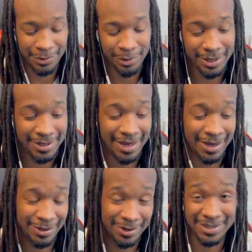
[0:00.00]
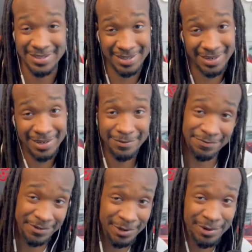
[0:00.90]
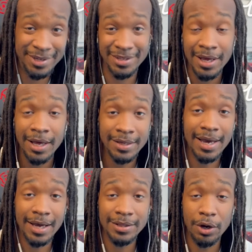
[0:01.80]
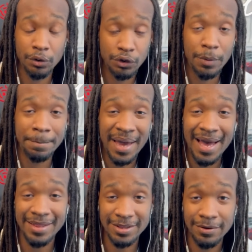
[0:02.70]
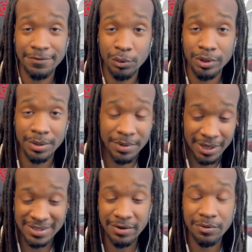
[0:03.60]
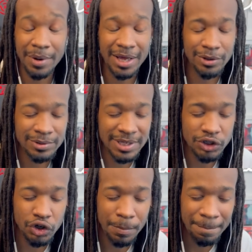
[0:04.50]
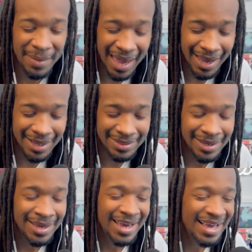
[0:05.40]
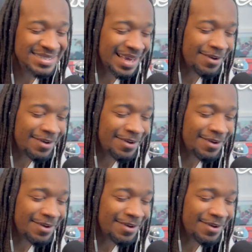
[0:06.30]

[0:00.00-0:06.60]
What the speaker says: it. Yeah, you can see it, view it. Yeah, no, you're mad that they're viewing it because everybody knows that your man is a